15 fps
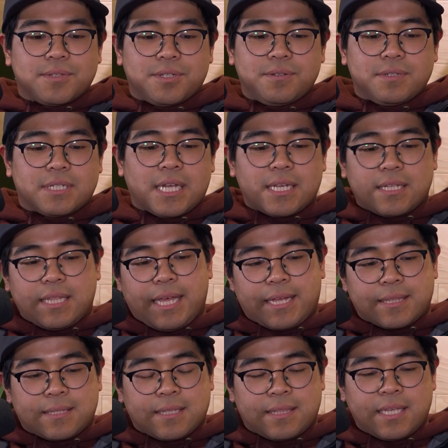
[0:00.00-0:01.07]
too, kind of
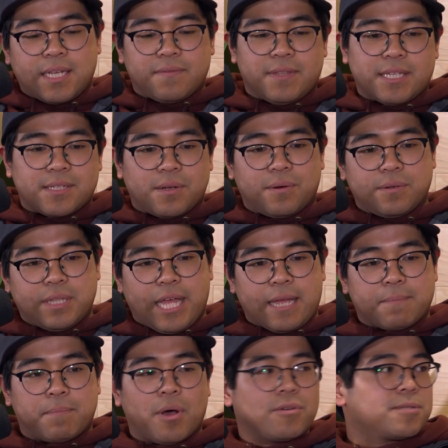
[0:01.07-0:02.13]
to think of this whole
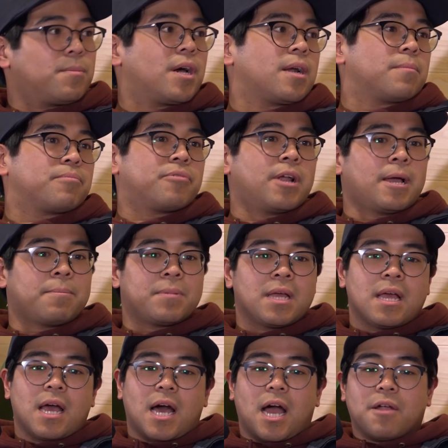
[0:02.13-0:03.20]
postmodern prep,
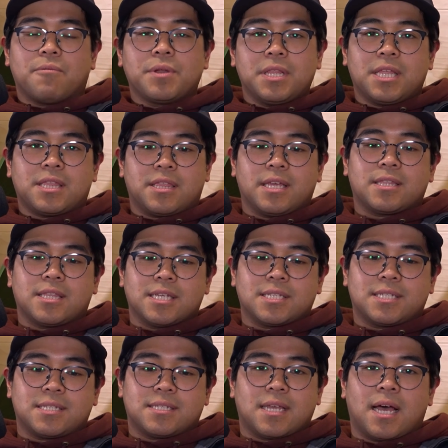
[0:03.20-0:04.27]
I really think
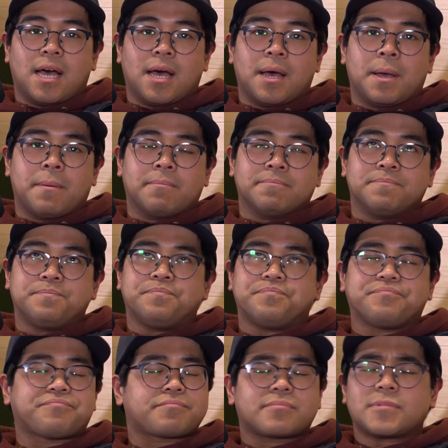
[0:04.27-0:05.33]
this,
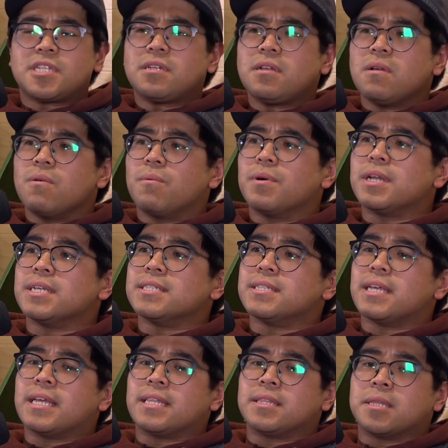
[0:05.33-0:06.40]
what
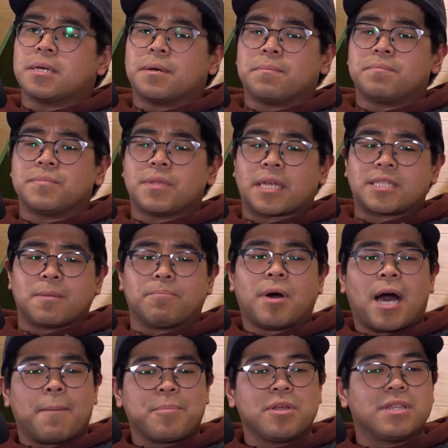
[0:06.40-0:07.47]
is it? The
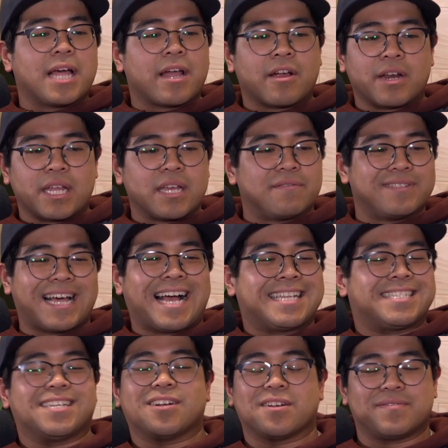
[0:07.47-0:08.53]
popularity of
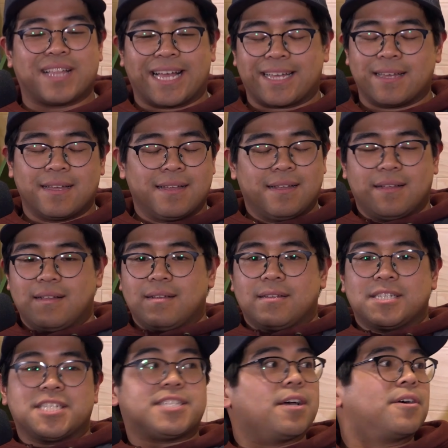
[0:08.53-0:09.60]
last year of
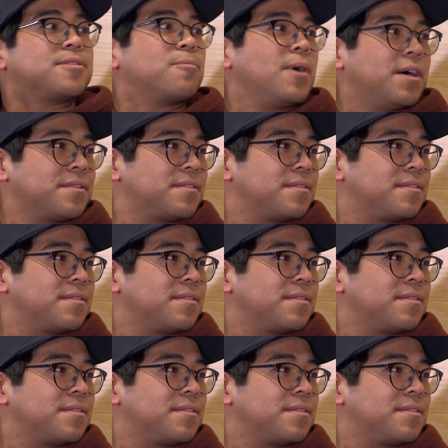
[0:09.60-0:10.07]
stealth wealth.